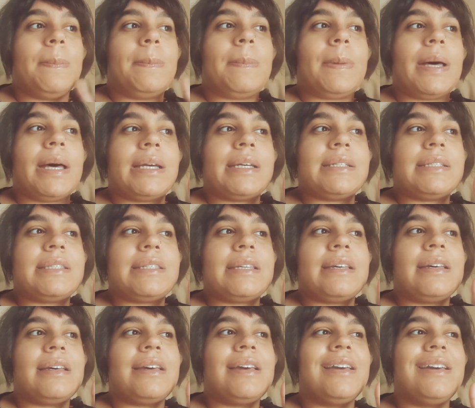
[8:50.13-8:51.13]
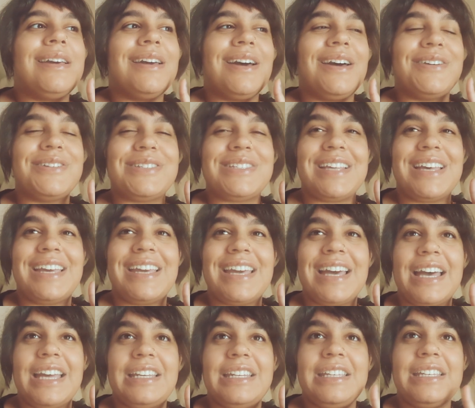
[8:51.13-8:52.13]
But I was like,
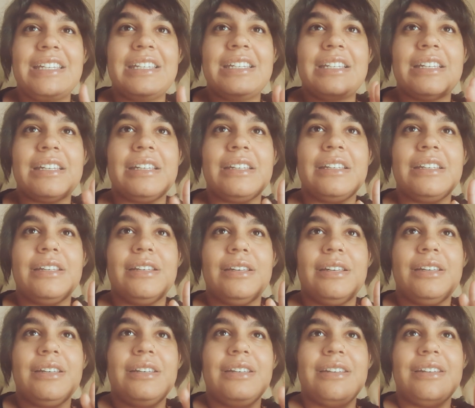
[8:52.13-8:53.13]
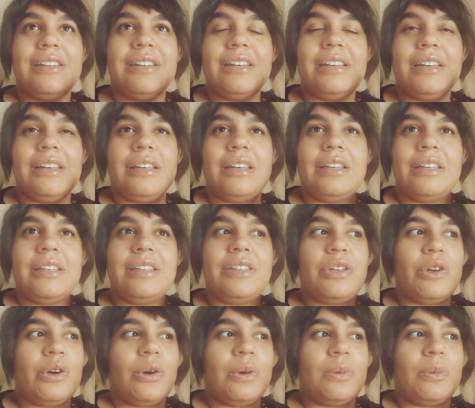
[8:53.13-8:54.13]
I need, you
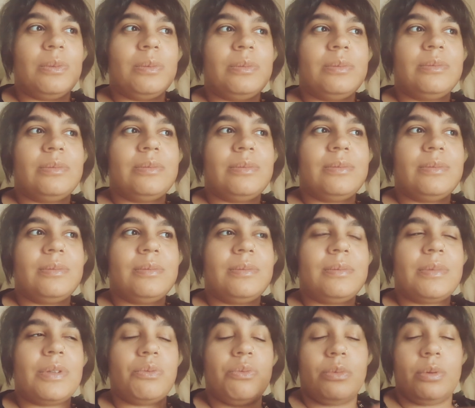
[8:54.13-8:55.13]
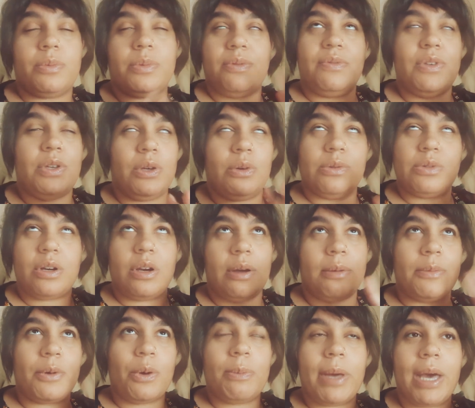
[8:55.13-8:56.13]
know, the, the review. Sorry,
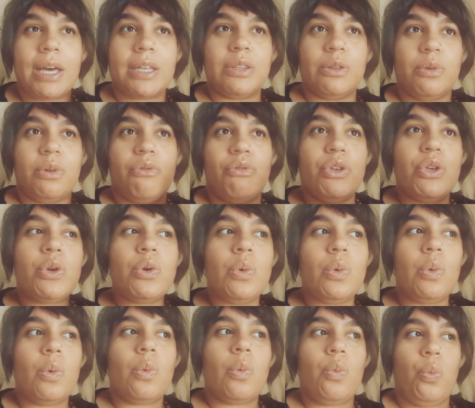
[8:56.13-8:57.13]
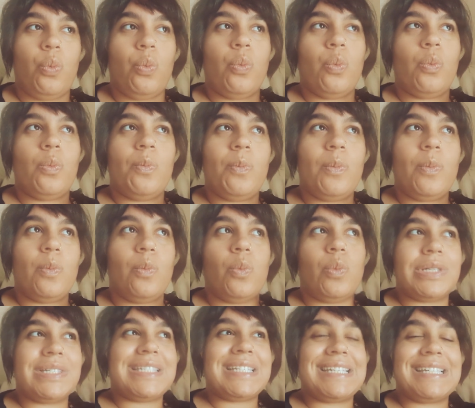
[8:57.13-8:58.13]
going back. The review
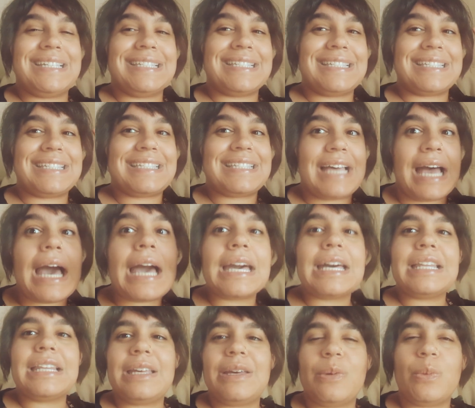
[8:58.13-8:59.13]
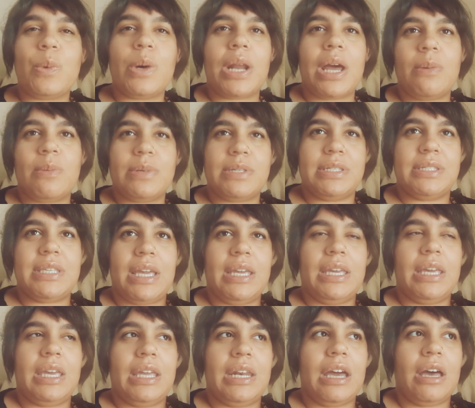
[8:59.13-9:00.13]
was exactly what I was
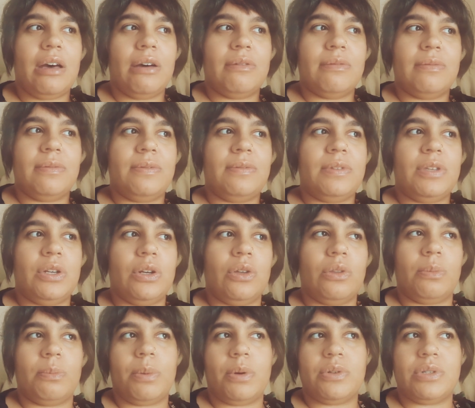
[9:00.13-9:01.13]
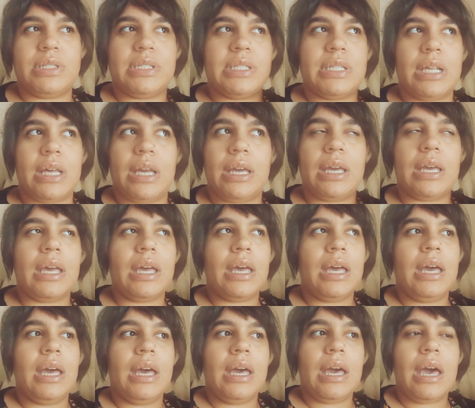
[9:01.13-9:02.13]
thinking of. You know, the person's like,
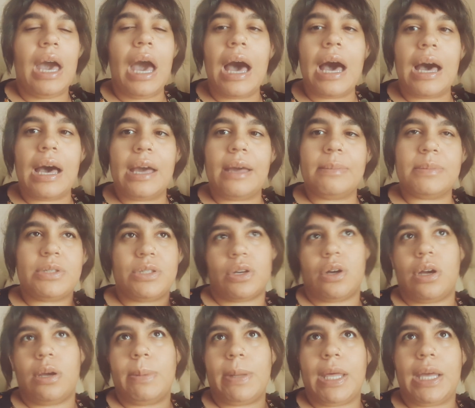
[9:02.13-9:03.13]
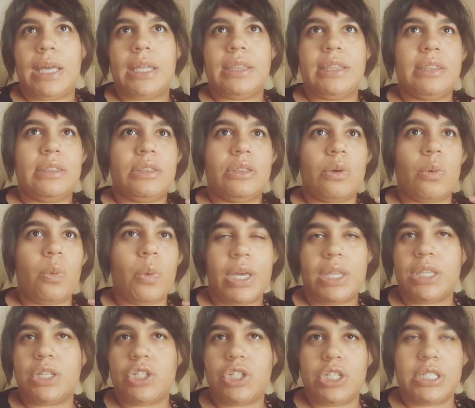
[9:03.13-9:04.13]
I'm sorry, but like the way
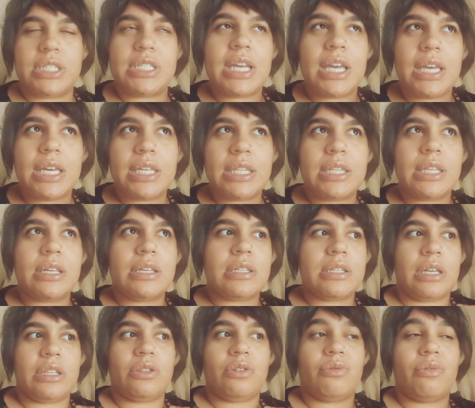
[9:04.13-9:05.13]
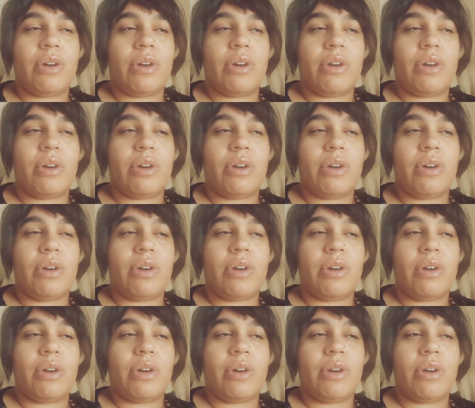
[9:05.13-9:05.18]
that she's taking this, like the